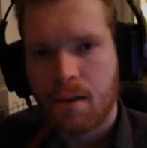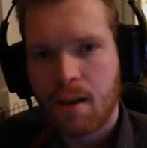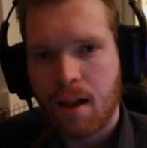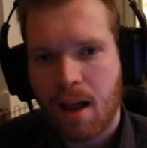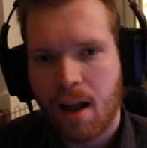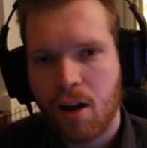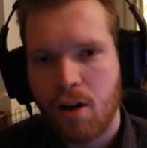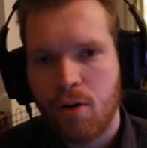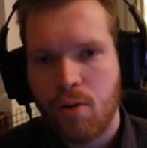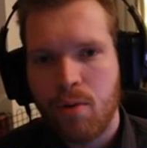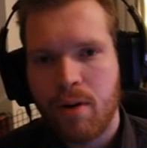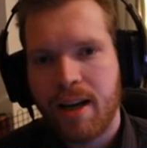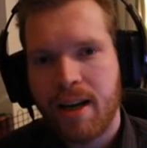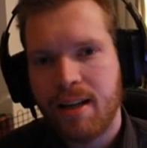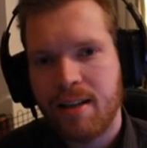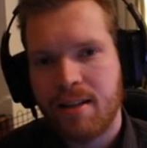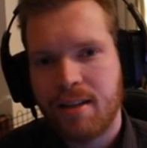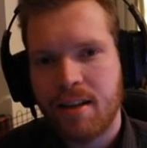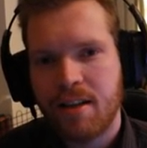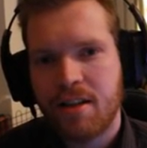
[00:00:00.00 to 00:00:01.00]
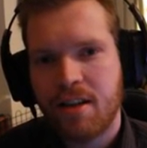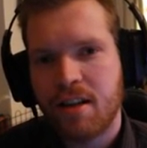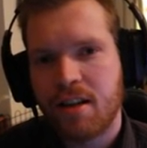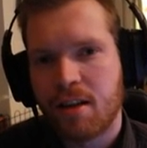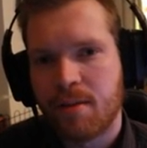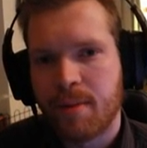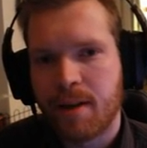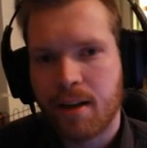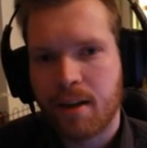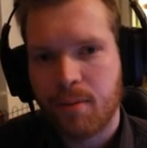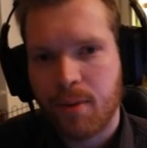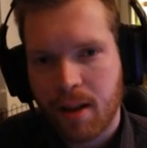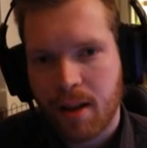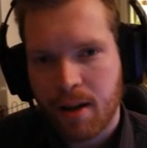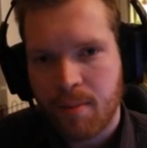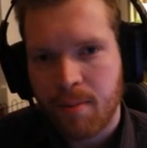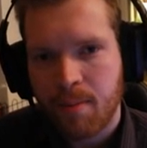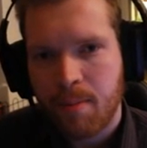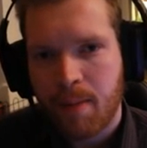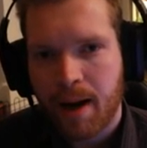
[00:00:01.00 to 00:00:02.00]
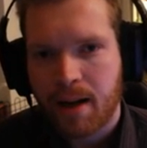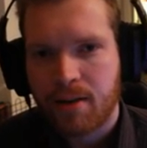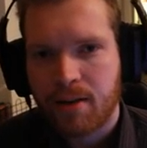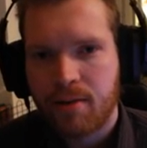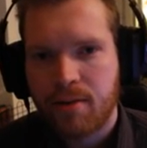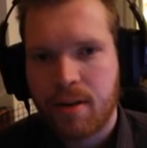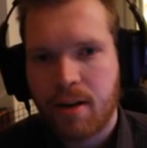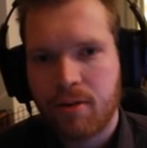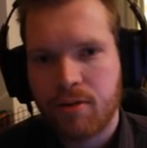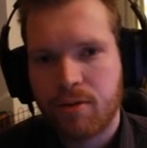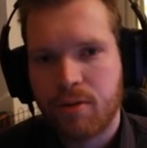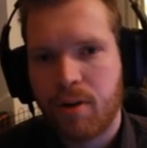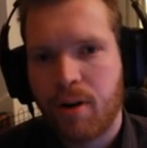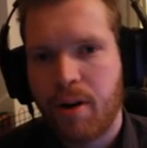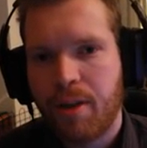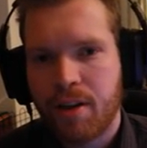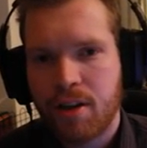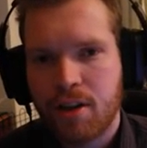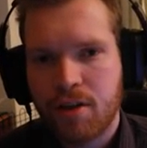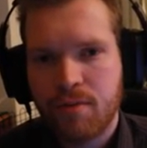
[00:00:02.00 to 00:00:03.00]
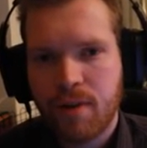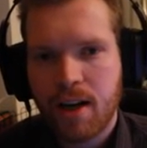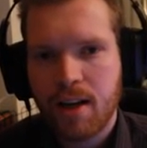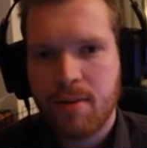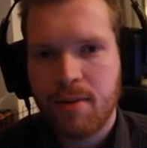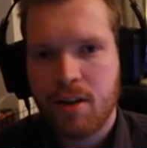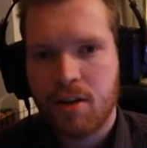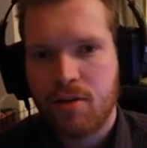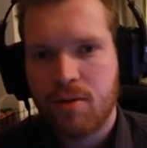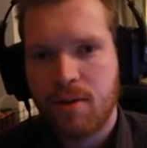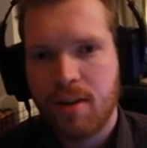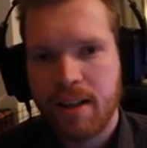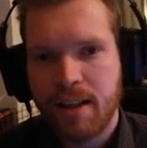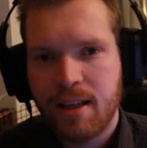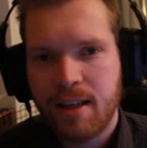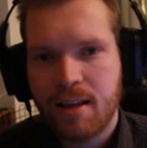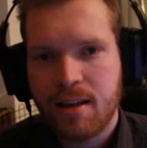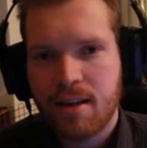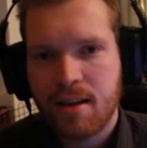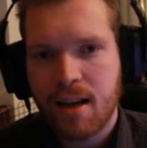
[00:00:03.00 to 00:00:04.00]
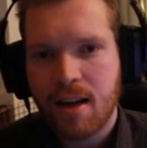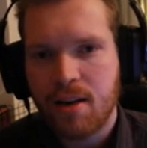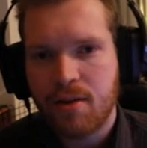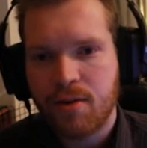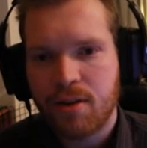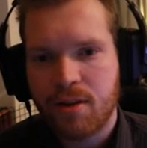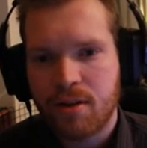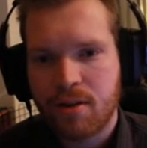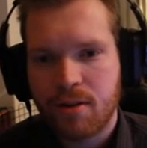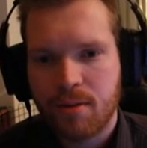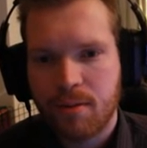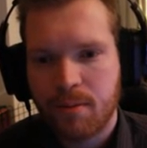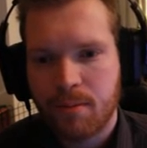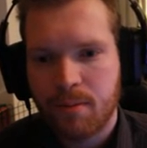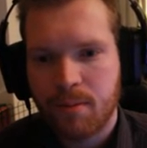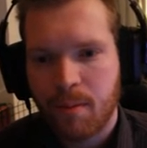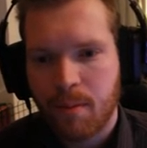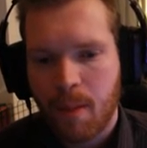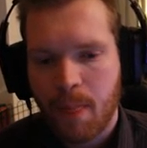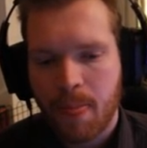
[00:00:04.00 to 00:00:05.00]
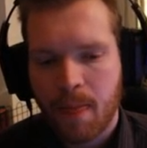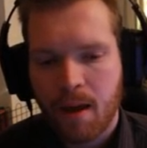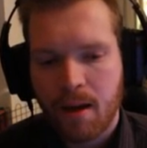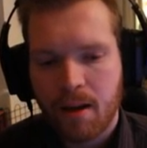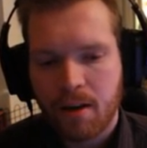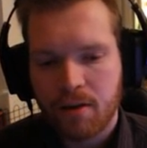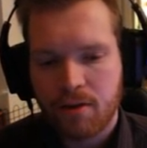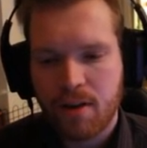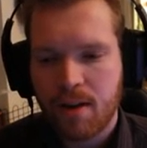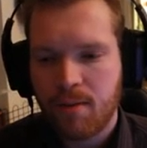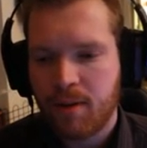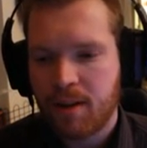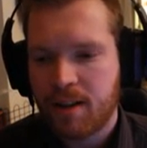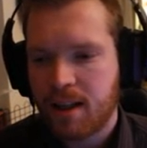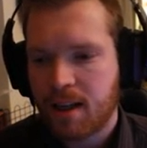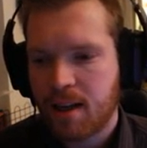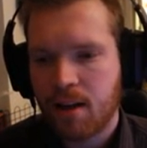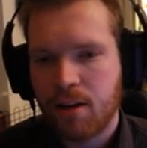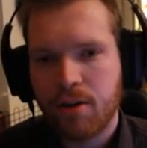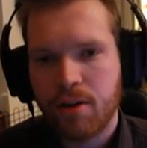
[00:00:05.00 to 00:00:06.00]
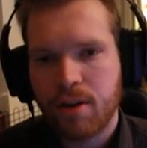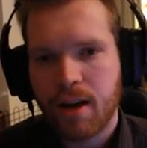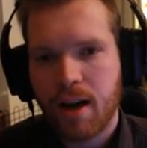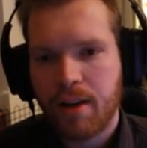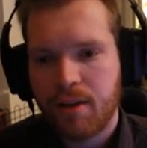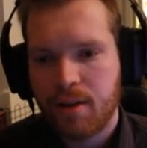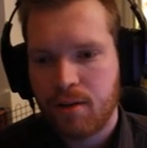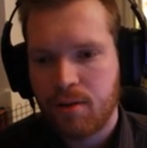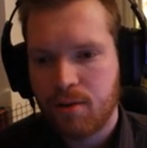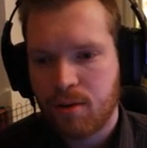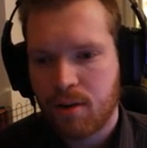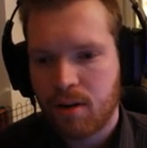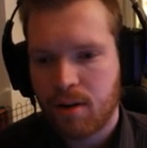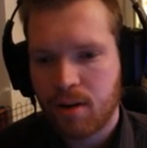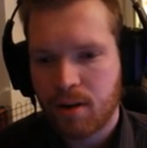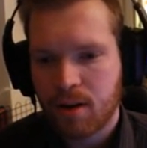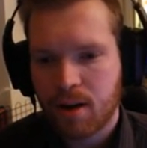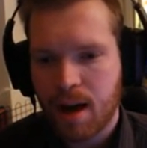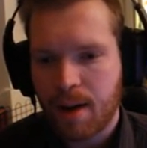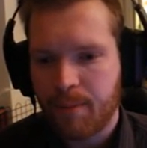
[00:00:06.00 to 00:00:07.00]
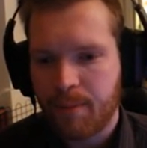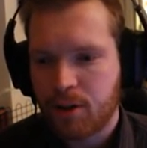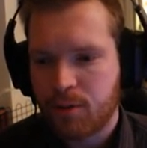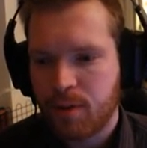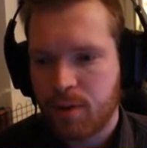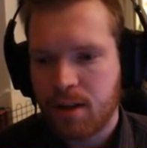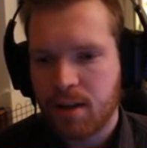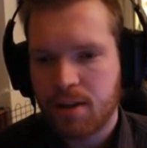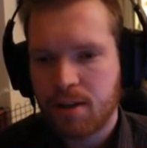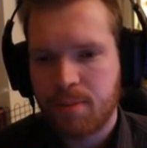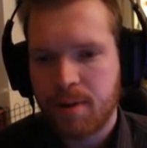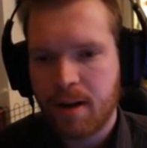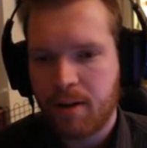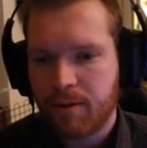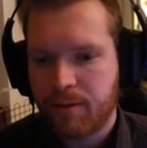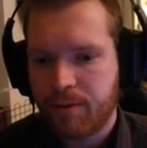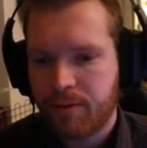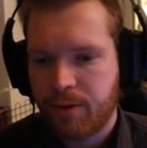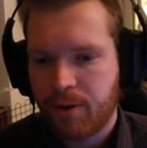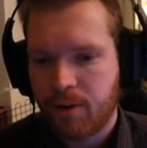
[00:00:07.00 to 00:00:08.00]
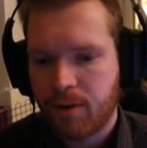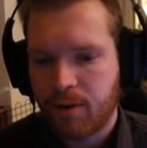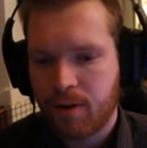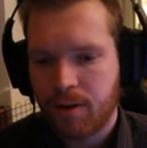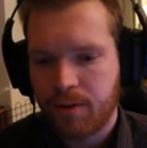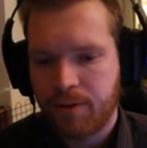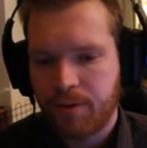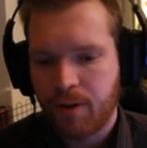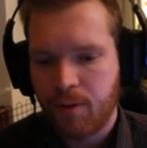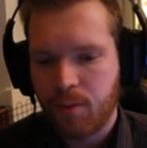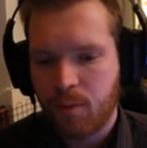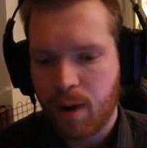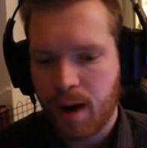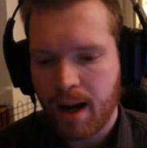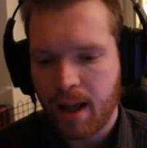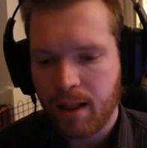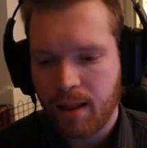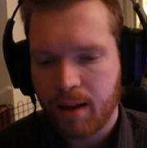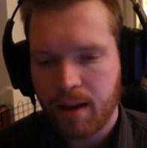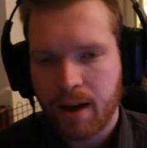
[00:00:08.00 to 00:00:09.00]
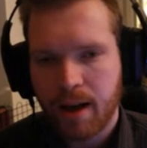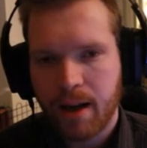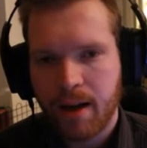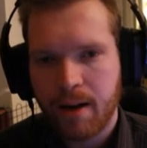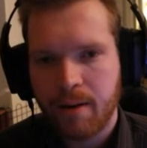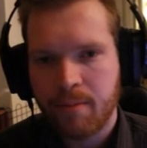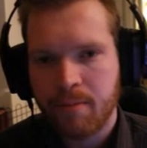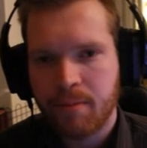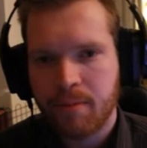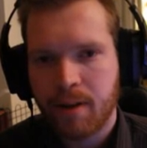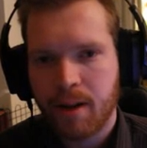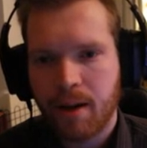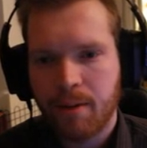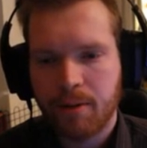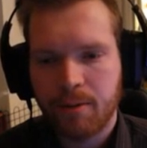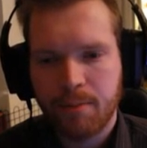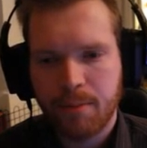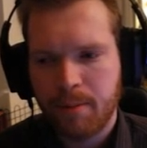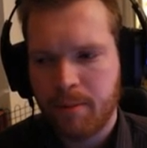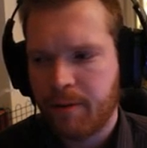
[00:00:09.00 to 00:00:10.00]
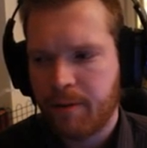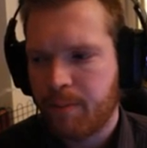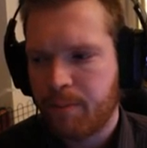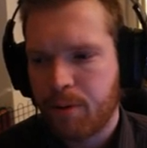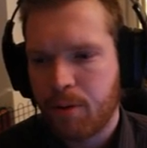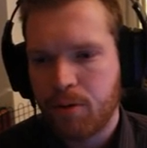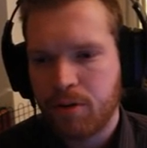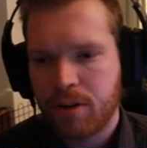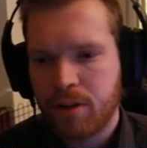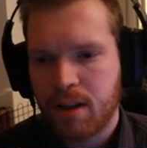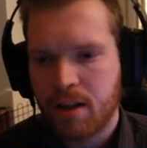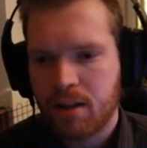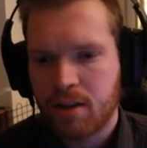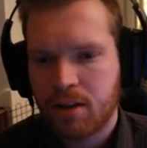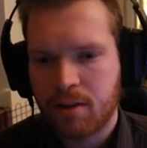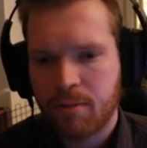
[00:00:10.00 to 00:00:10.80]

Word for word: Hello ladies and gentlemen, and welcome back to Down to Earth Astronomy and to Elite Dangerous. Today we're taking a look at the new camera suite. It's been out for a while, and some people have been posting in